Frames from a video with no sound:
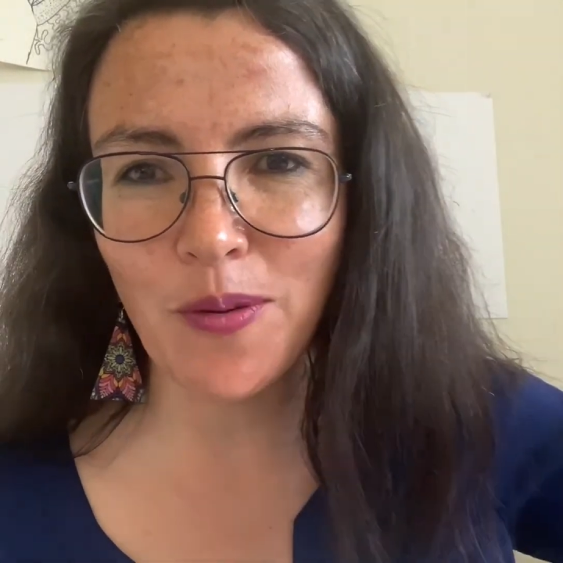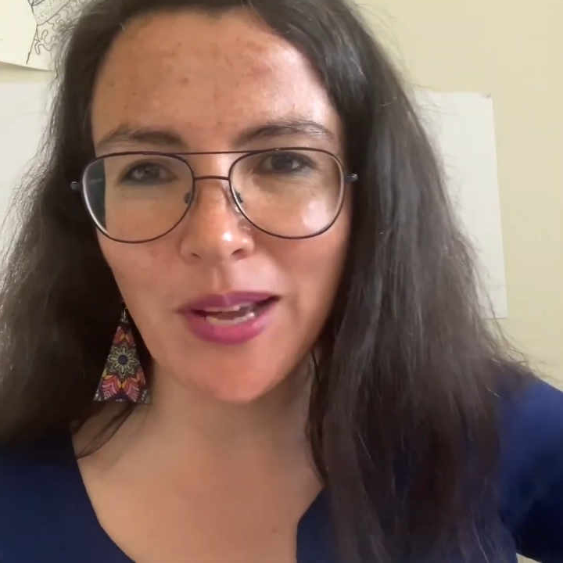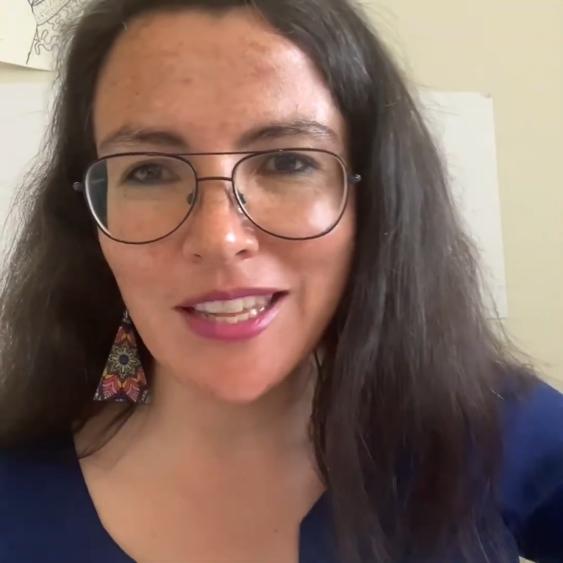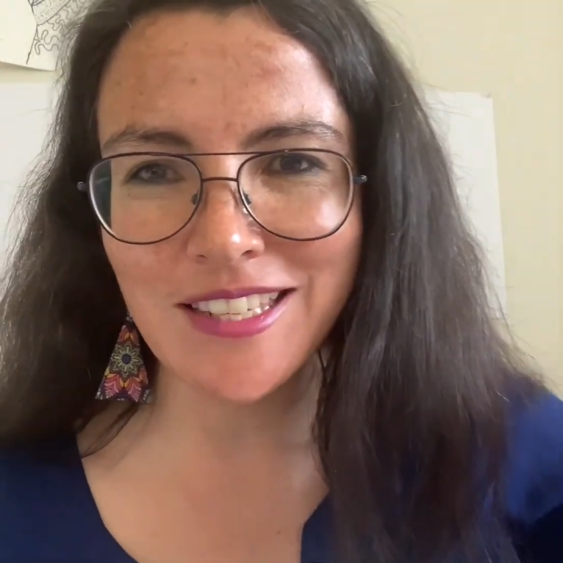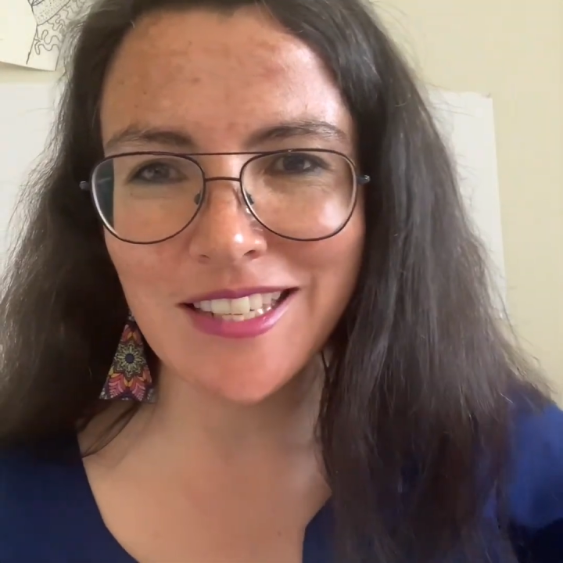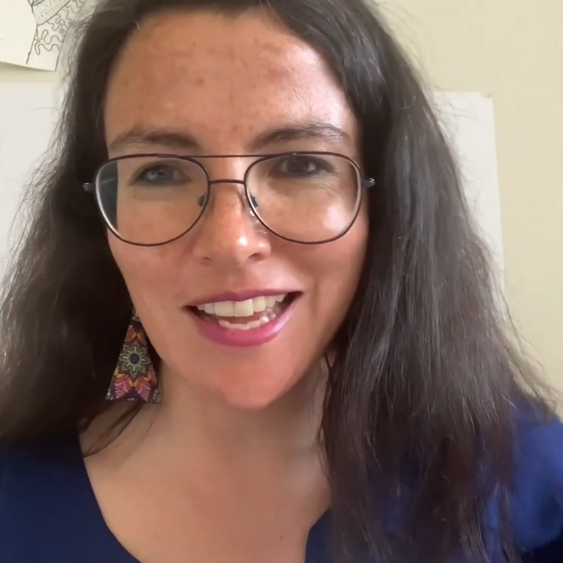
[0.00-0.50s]

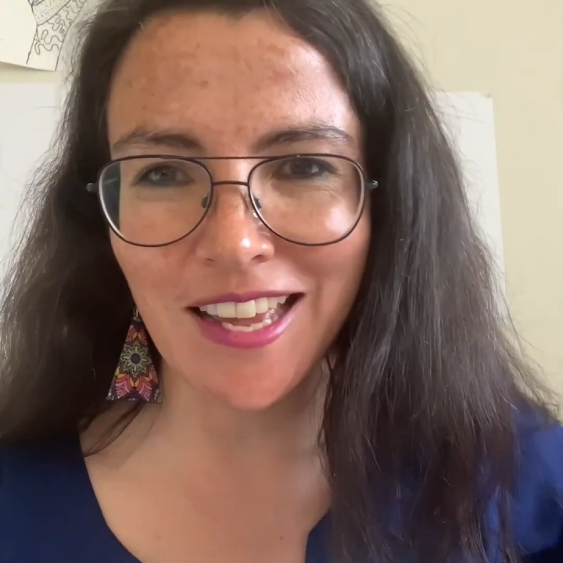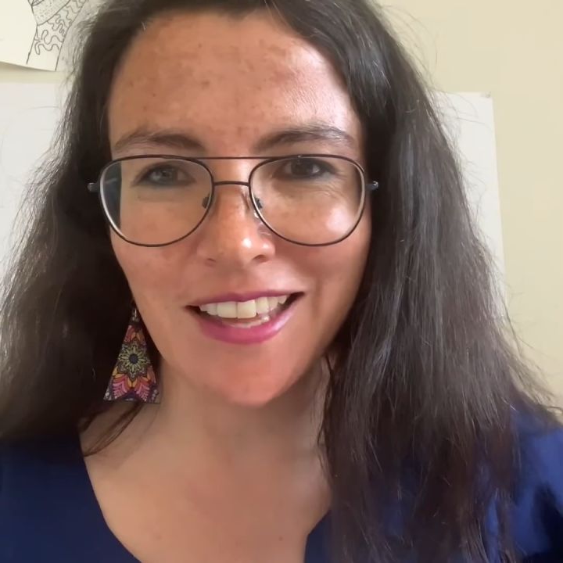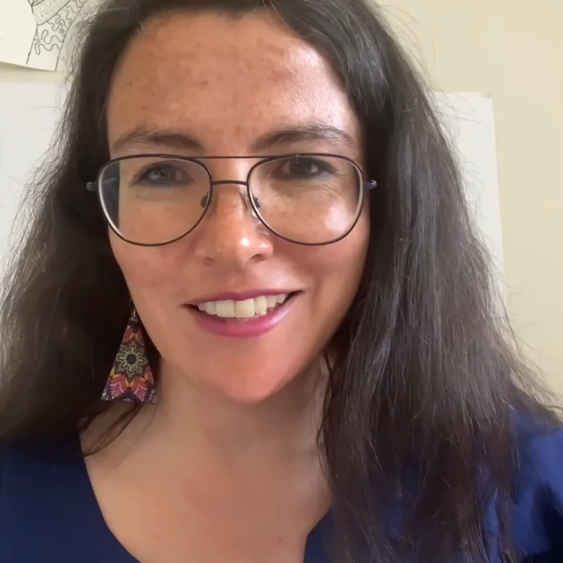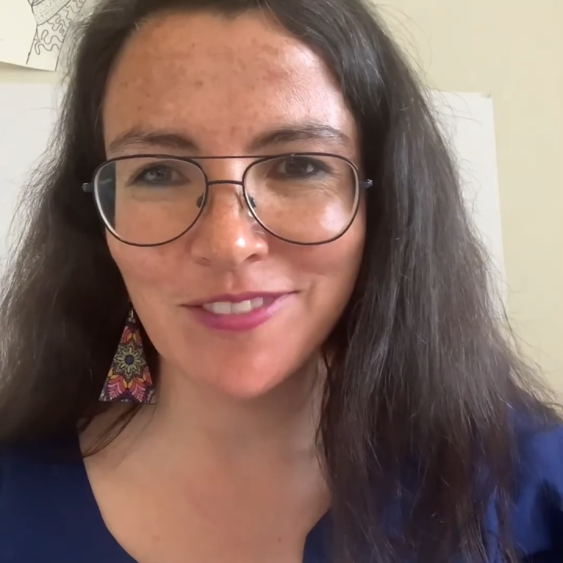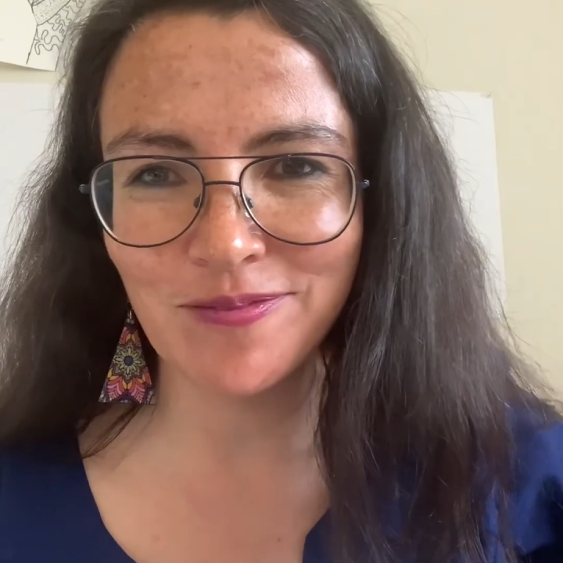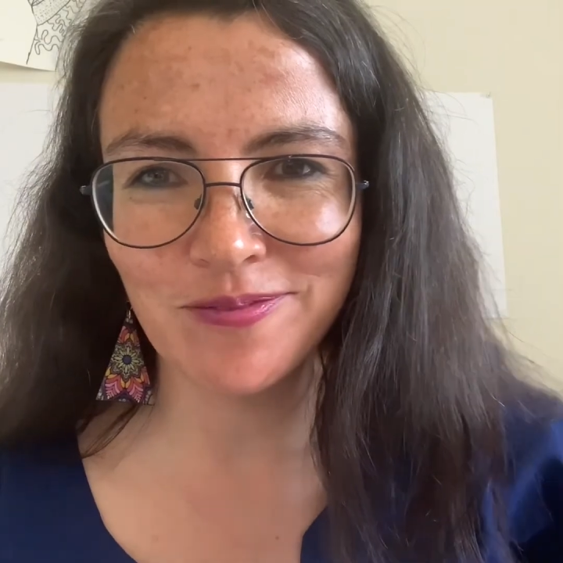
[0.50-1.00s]

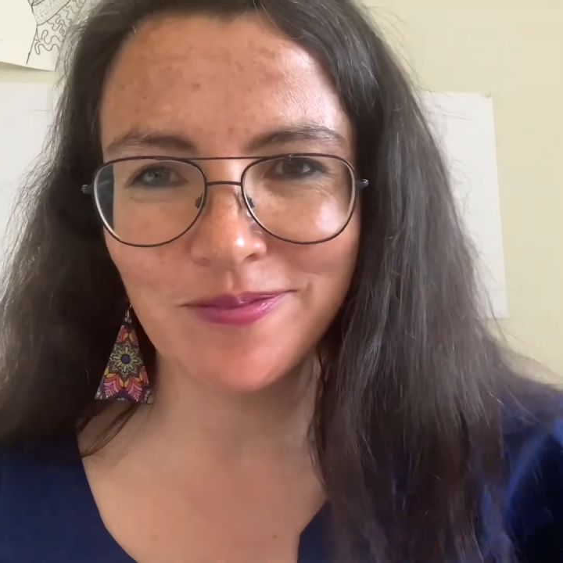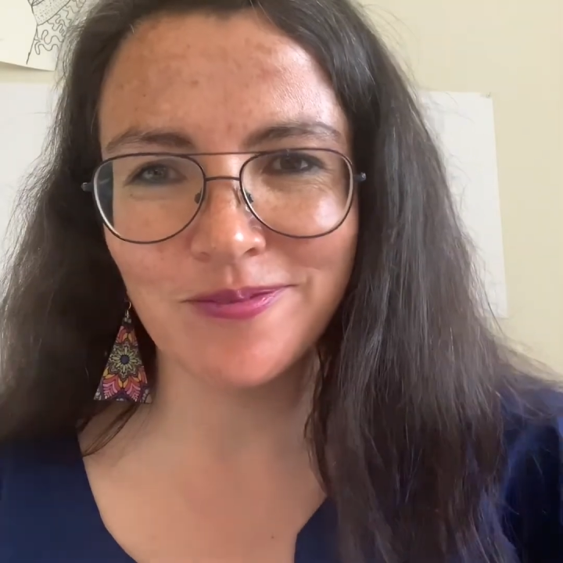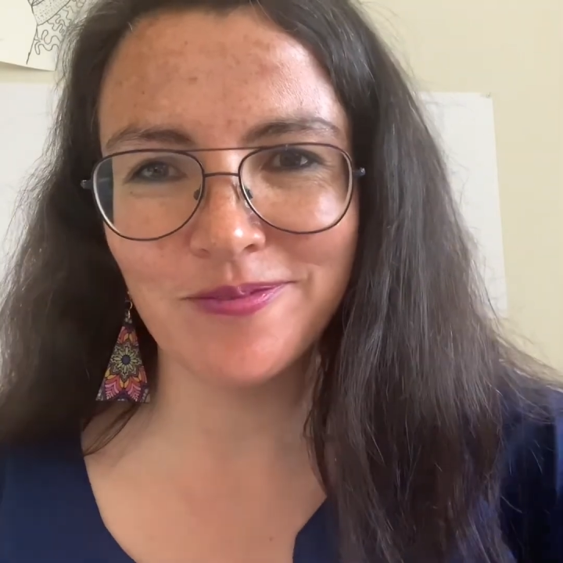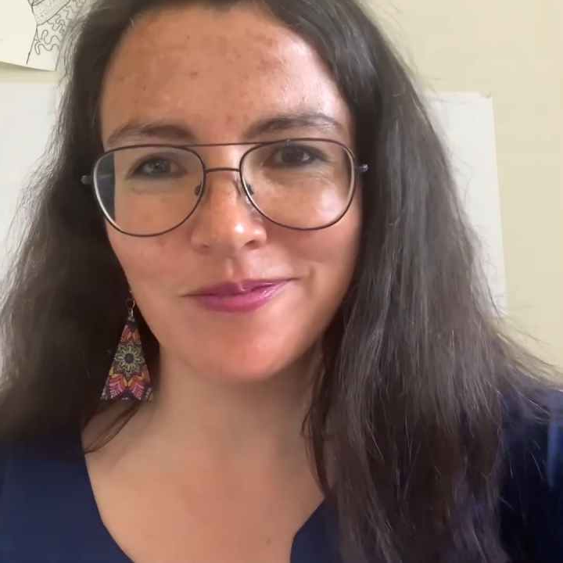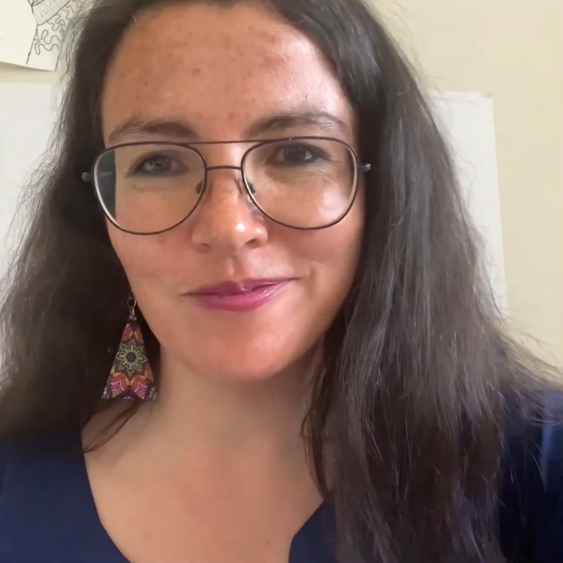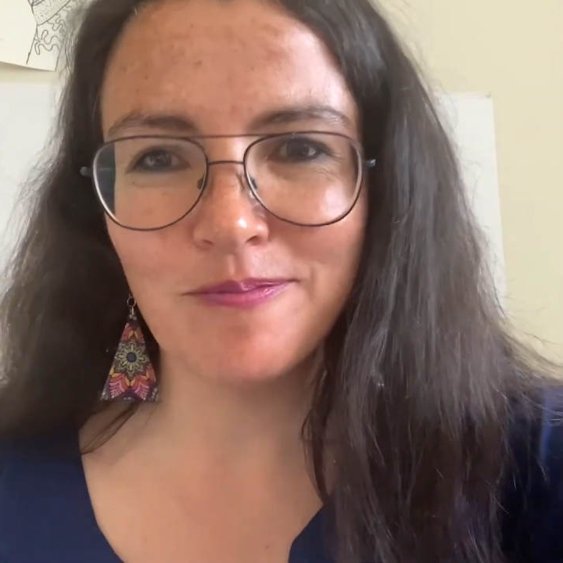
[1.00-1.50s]
Wednesday.
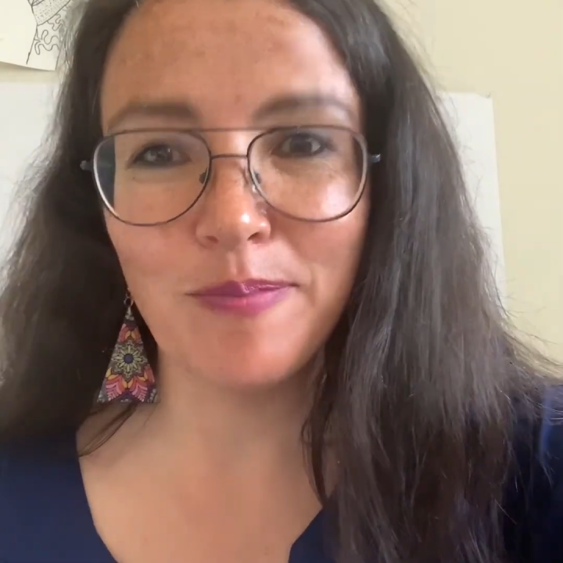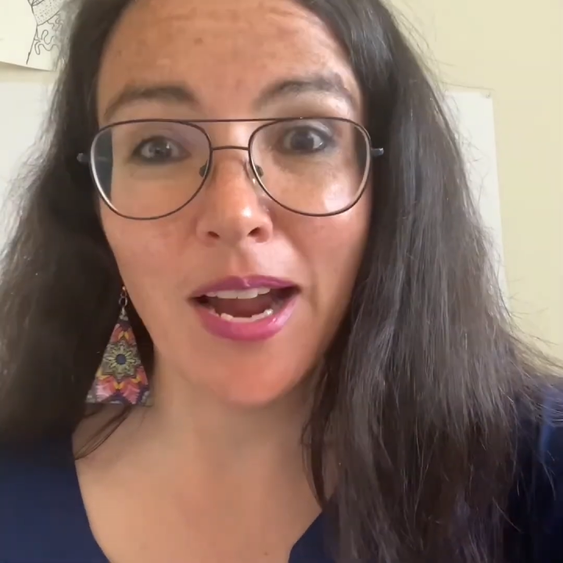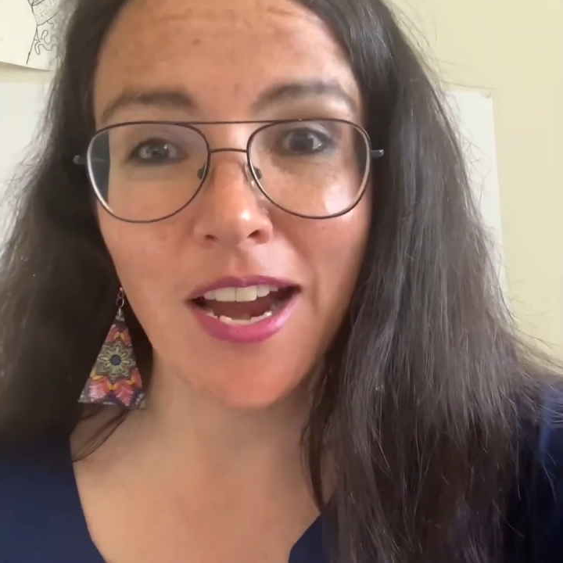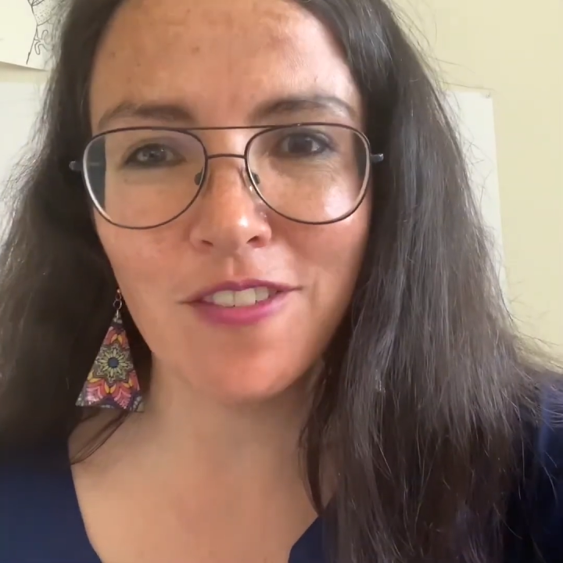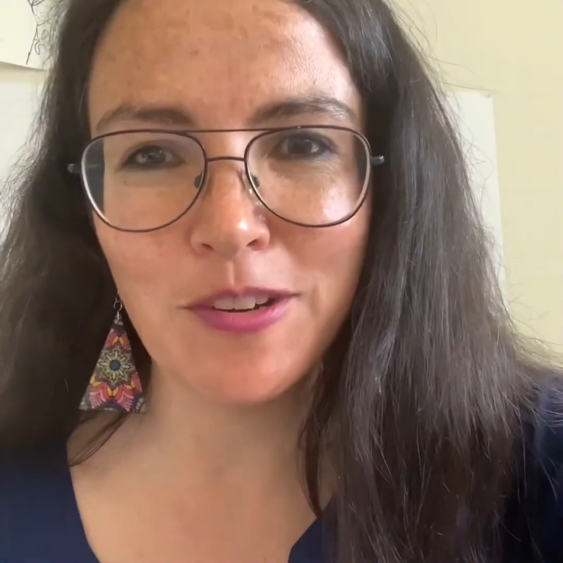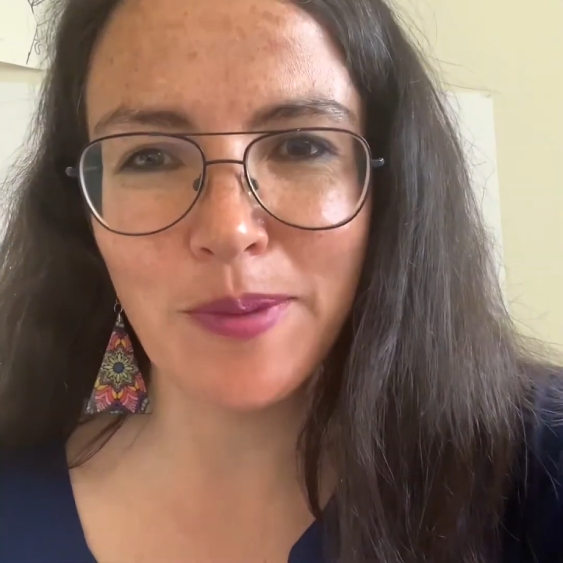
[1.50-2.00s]
Bye,
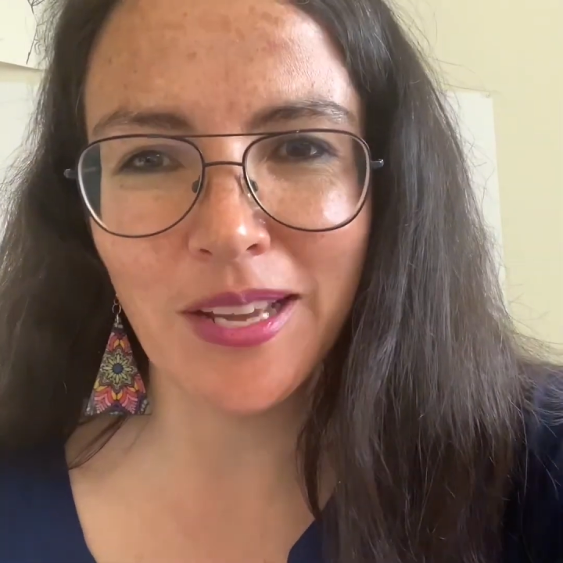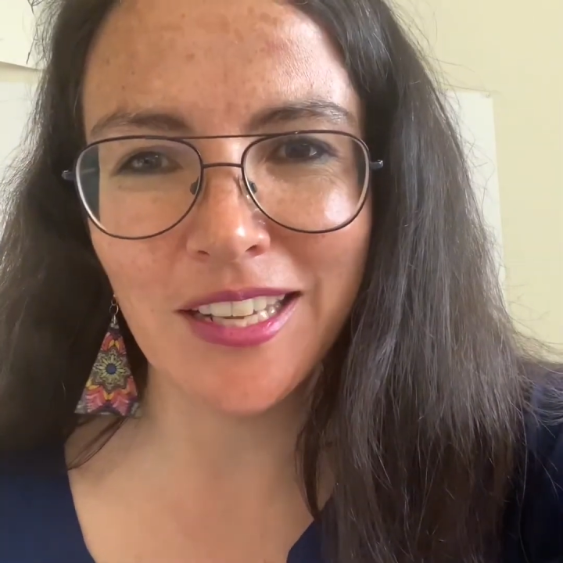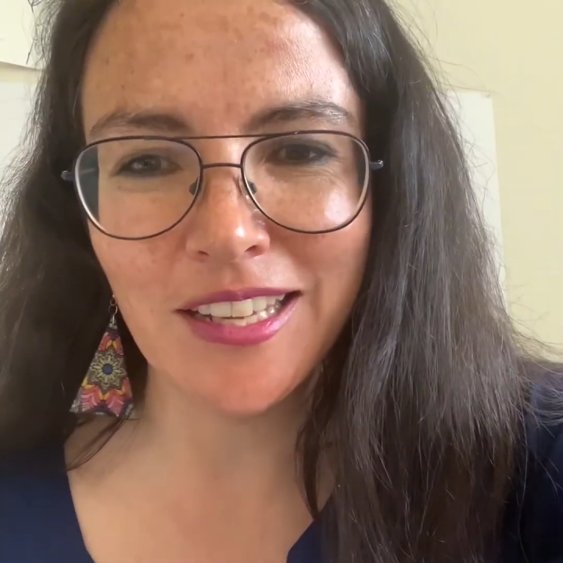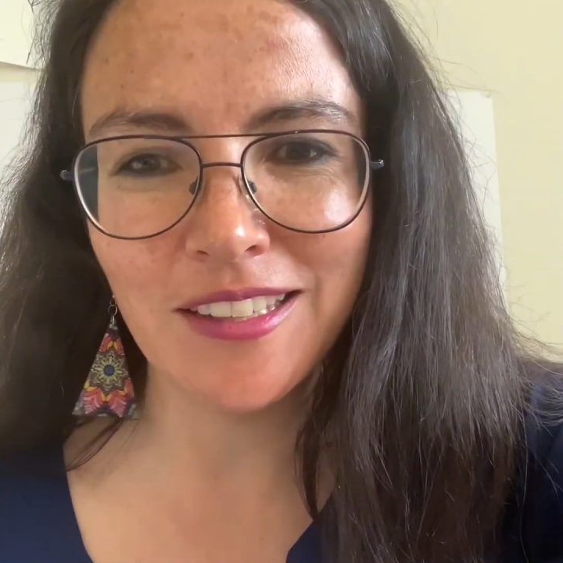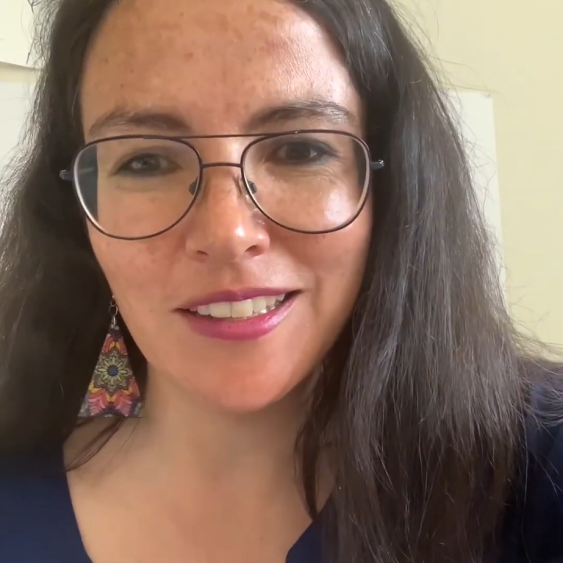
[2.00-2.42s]
everybody.